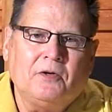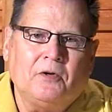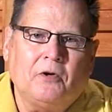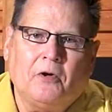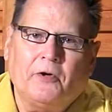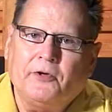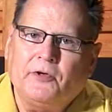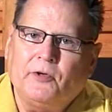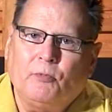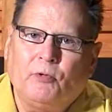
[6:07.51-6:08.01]
or
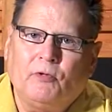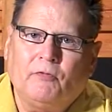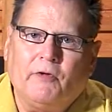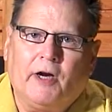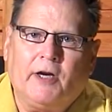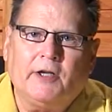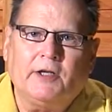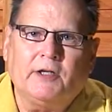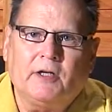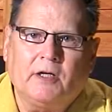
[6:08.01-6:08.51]
are you
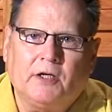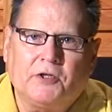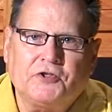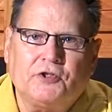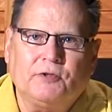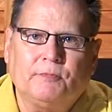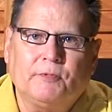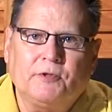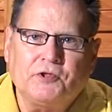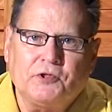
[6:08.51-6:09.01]
providing
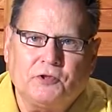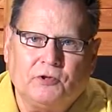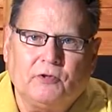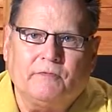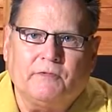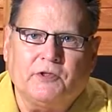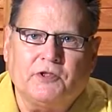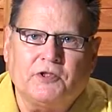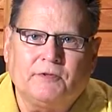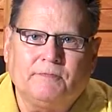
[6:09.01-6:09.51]
customer
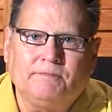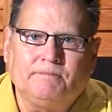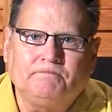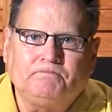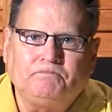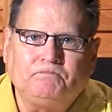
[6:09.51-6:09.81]
service?